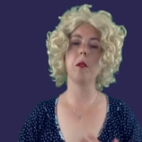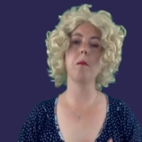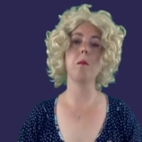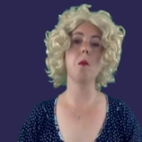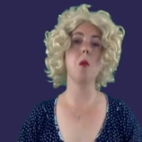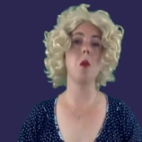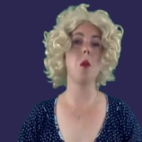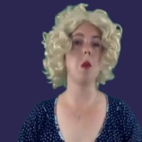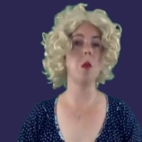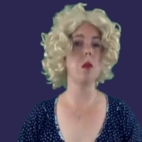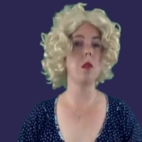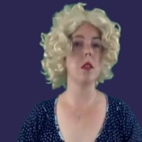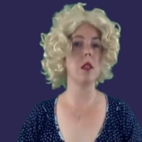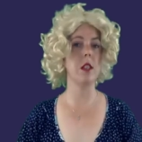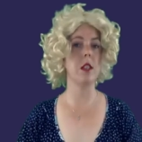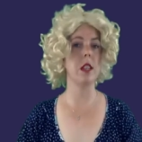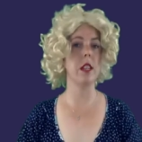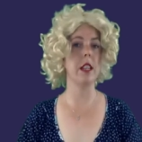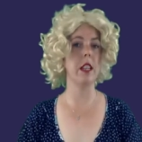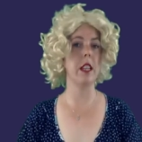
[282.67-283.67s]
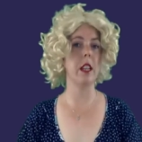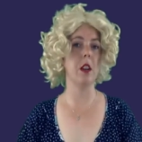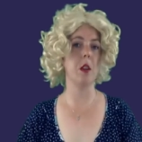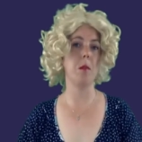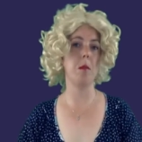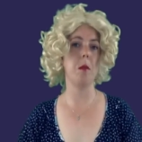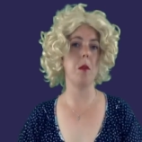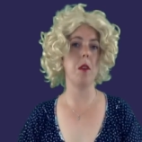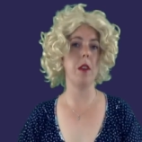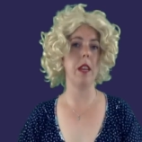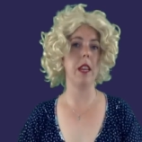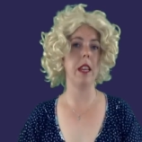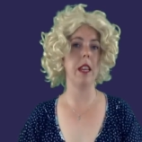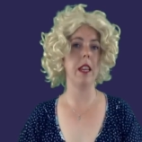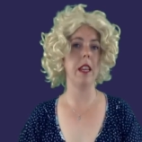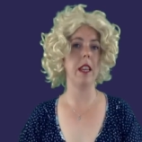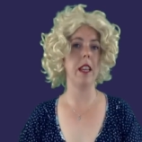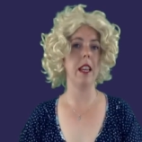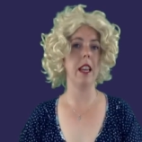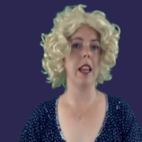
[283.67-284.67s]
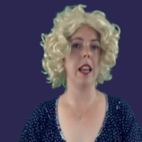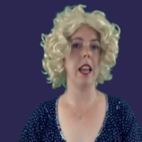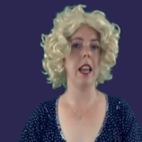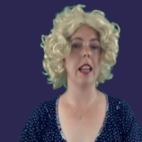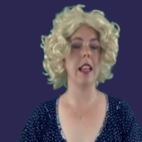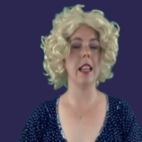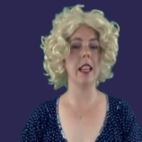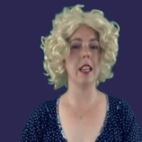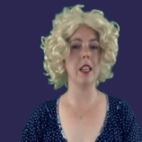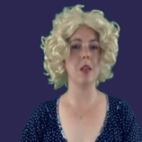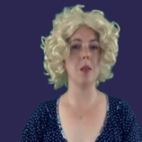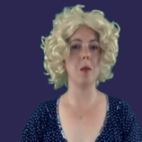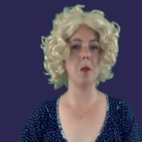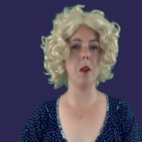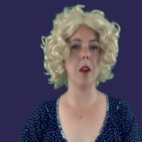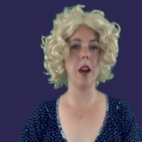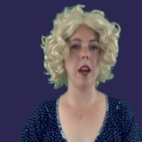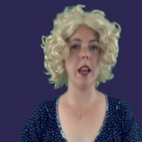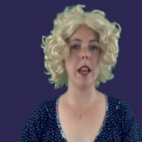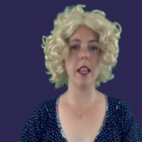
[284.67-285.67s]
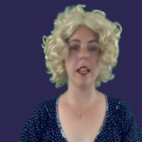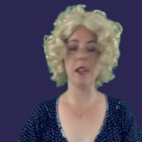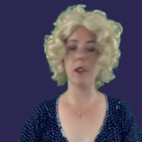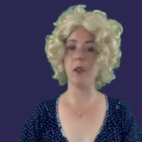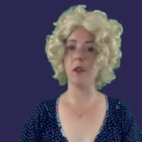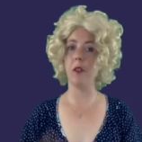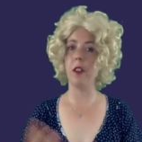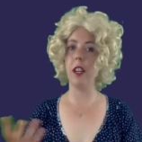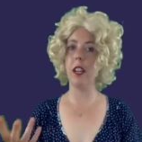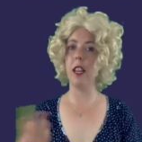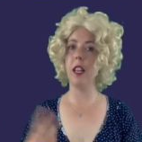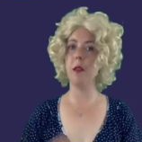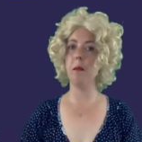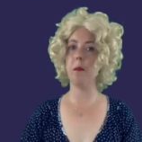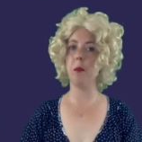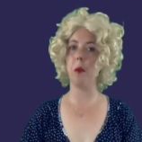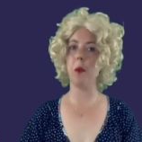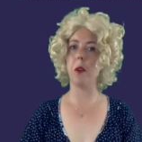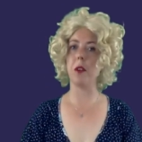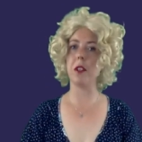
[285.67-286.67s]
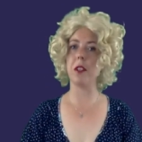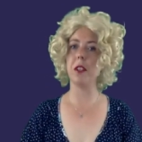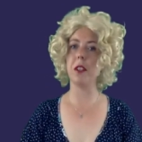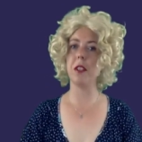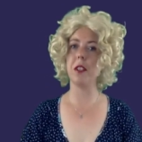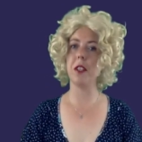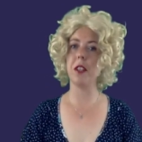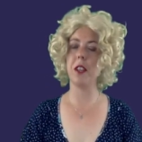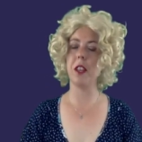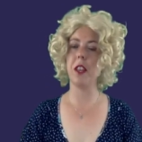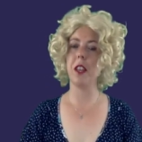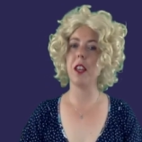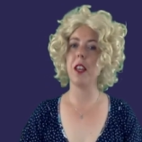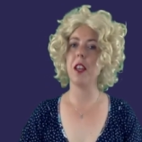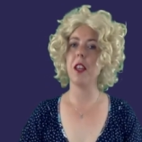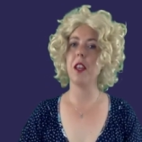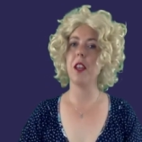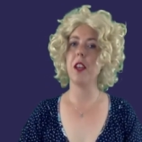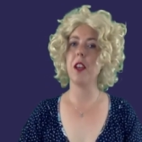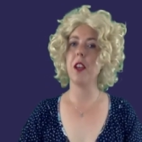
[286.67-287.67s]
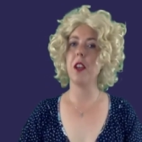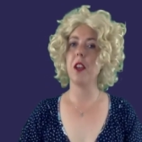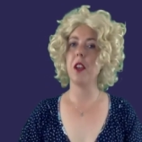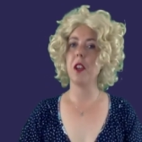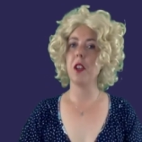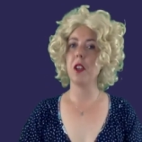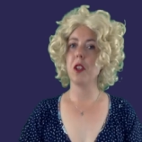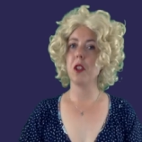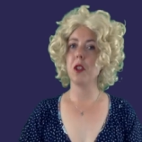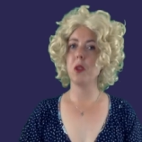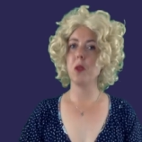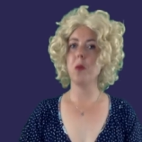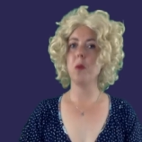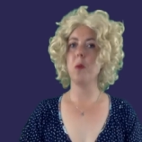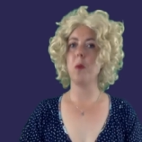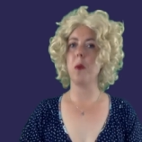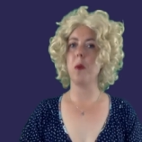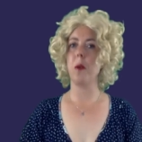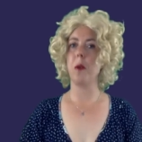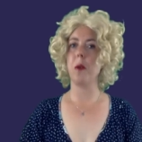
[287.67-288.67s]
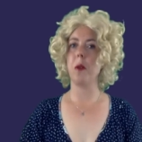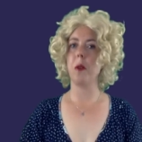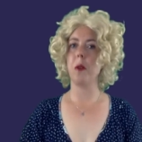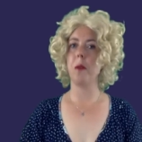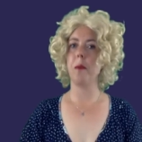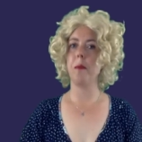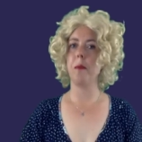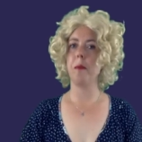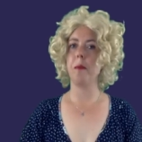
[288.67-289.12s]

more oxygen in our body. And that is why it is really important to walk.